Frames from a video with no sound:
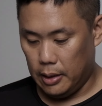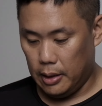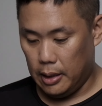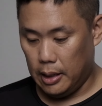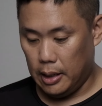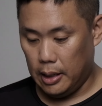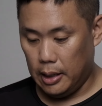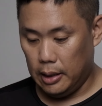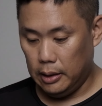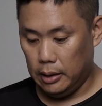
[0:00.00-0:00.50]

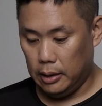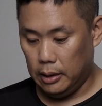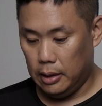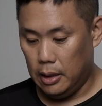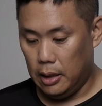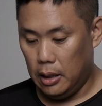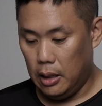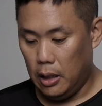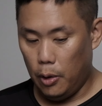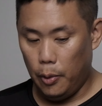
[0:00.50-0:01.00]
And
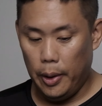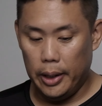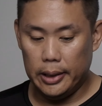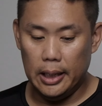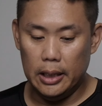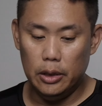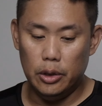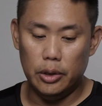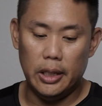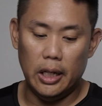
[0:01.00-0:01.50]

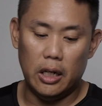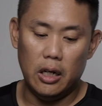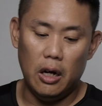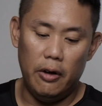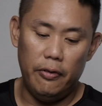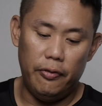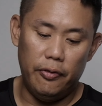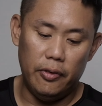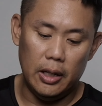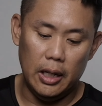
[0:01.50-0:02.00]
waiting to take
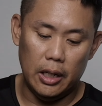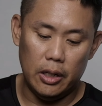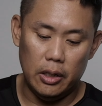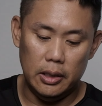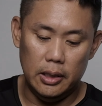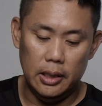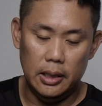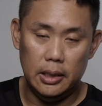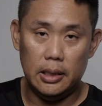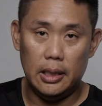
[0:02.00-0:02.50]
off. Click
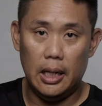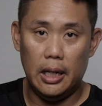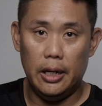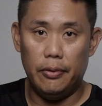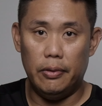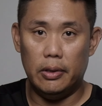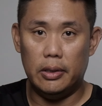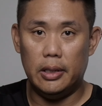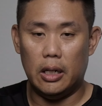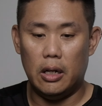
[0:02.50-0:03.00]
on this and it
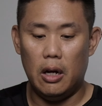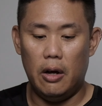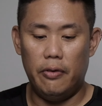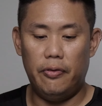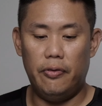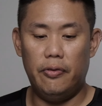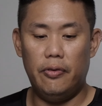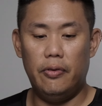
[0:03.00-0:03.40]
will take off.